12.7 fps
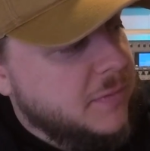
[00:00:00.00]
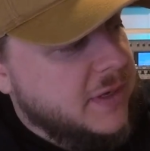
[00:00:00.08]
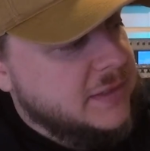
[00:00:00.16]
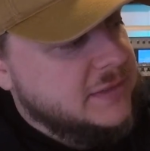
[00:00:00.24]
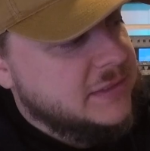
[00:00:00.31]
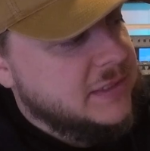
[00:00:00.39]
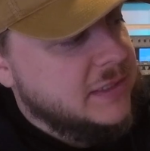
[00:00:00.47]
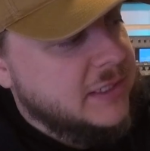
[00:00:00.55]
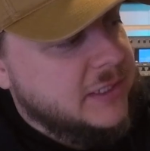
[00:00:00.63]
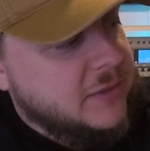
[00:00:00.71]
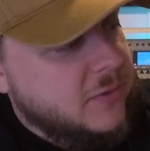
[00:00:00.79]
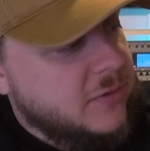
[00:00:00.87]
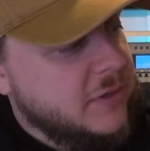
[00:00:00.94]
buttons,
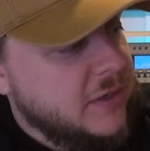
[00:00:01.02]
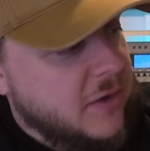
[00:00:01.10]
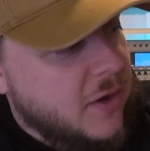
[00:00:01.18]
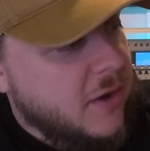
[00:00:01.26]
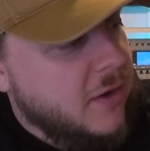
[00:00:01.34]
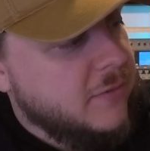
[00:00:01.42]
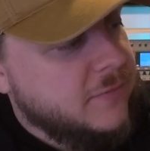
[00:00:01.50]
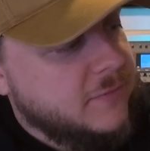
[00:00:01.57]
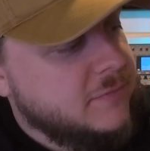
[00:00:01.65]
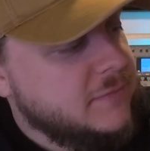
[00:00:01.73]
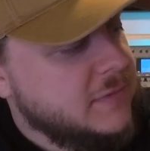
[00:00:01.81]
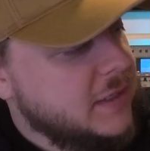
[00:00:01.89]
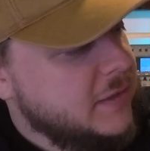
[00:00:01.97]
click on and off,
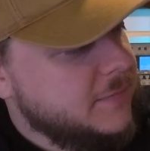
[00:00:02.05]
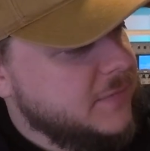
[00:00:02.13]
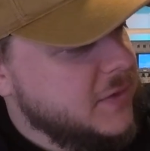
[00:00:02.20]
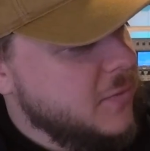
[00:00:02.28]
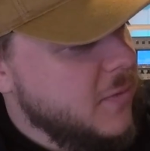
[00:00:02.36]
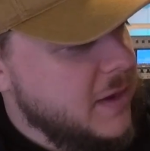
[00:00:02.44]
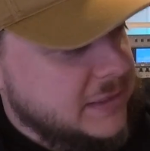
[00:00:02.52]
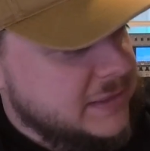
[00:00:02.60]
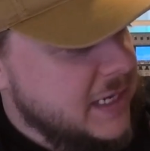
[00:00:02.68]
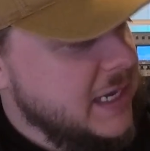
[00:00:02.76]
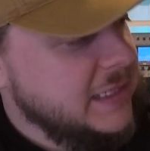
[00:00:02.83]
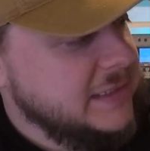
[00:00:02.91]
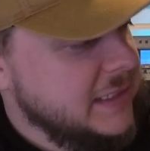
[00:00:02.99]
the
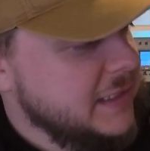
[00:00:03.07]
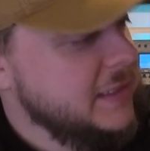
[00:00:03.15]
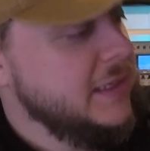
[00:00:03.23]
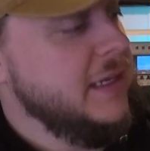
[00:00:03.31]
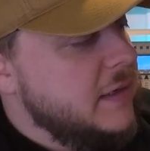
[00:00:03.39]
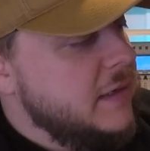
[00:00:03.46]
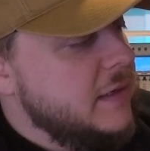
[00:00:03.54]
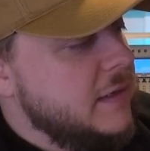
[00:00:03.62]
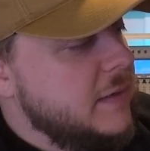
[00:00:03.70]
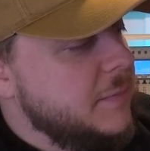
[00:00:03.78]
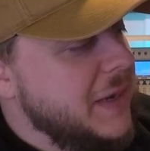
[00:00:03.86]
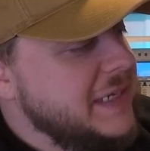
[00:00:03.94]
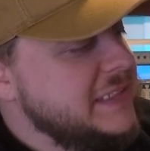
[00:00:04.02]
quantizing.
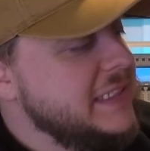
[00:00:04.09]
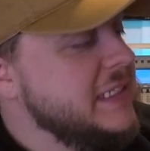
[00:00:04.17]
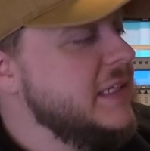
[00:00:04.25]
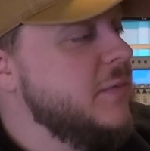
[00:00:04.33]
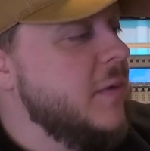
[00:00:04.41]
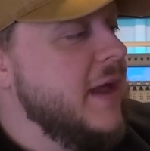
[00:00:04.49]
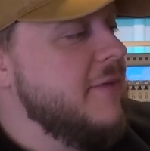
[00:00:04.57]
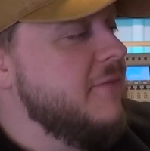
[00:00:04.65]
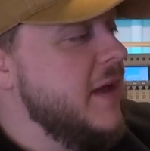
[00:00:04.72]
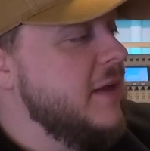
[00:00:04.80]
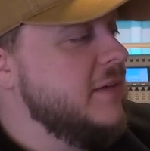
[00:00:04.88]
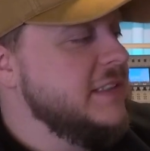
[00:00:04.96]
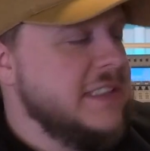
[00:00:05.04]
Basically what I
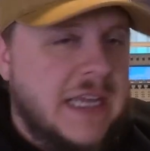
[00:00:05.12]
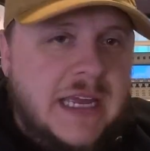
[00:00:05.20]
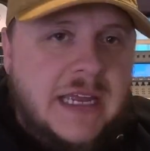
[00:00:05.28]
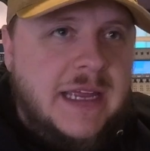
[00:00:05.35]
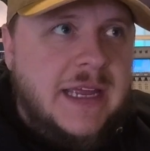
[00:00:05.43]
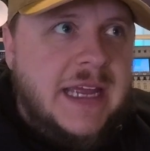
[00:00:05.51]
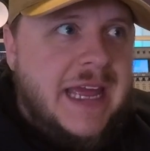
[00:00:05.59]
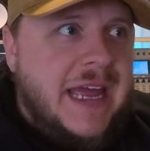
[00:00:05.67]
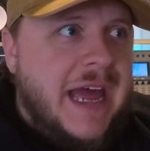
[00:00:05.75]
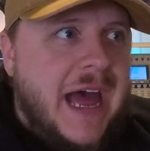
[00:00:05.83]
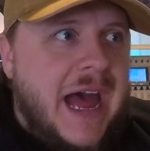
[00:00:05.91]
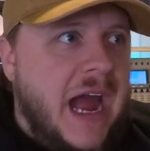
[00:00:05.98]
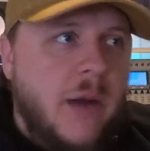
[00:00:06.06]
found is that
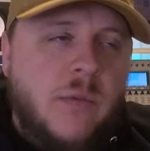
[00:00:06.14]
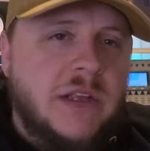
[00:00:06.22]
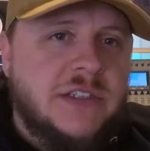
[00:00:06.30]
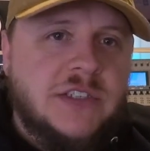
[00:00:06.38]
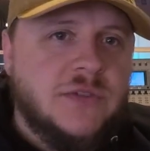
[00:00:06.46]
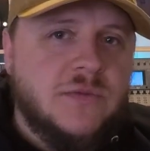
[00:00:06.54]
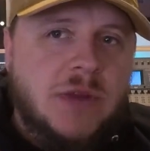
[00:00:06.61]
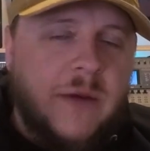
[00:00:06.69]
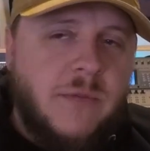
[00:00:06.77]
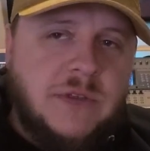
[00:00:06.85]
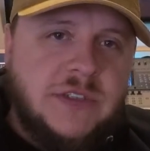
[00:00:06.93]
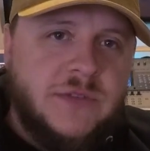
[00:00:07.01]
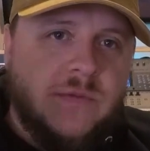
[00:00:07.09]
I would
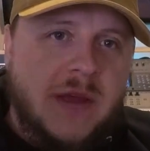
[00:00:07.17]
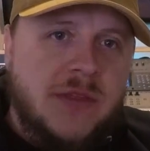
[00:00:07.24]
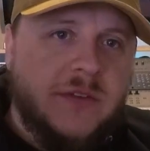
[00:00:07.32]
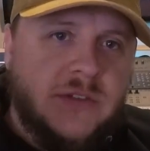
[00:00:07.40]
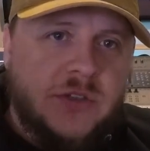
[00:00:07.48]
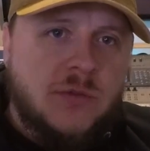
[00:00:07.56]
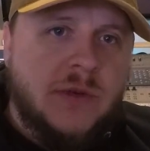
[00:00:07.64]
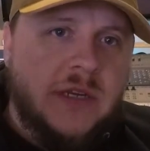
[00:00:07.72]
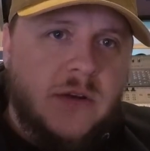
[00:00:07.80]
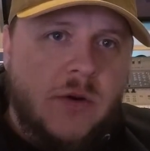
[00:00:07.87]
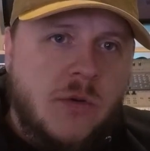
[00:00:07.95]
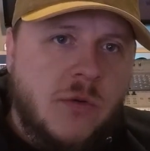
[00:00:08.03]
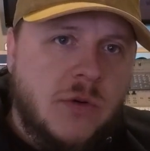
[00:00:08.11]
just rather do it
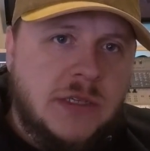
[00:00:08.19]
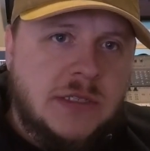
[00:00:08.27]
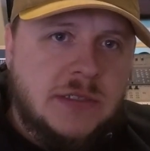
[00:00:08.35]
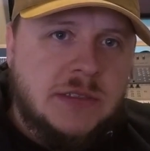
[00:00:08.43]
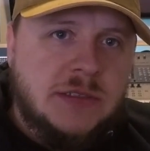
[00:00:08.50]
on